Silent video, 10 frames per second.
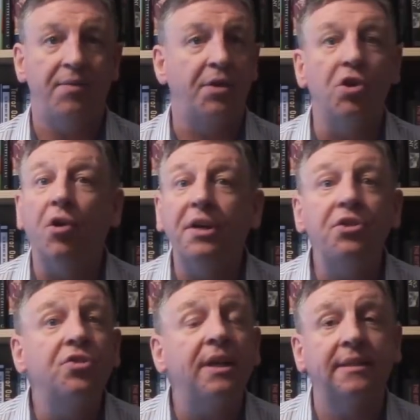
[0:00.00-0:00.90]
They're not
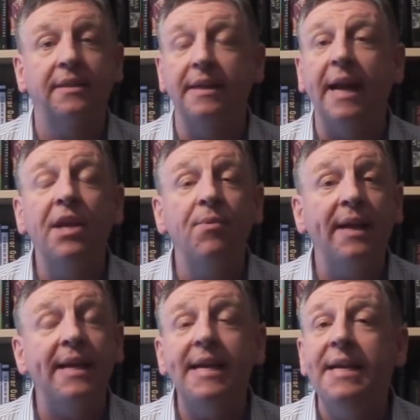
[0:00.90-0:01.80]
interested
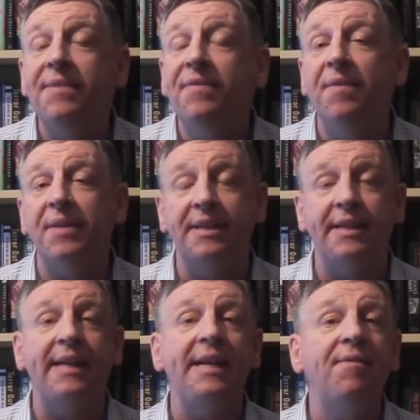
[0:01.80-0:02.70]
anyway, even if it
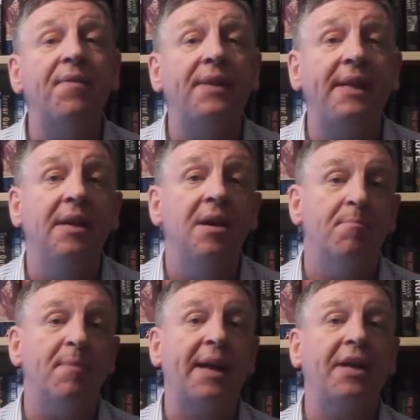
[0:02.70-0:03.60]
did, even if they
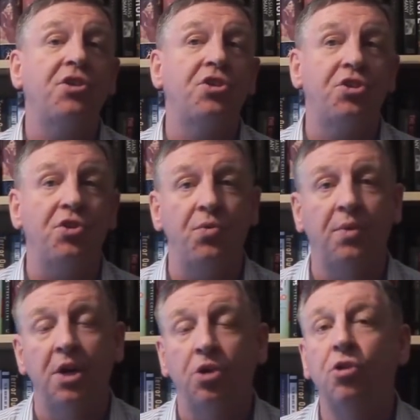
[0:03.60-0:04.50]
managed
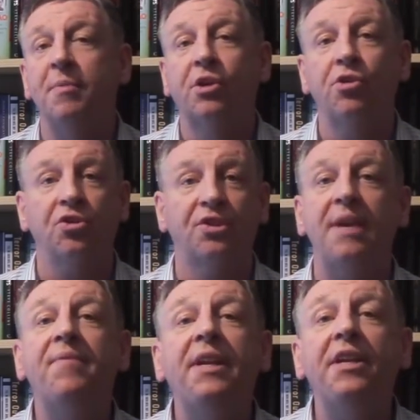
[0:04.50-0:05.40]
to come across
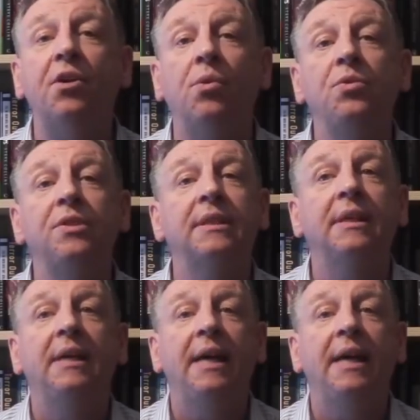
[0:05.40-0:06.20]
their videos,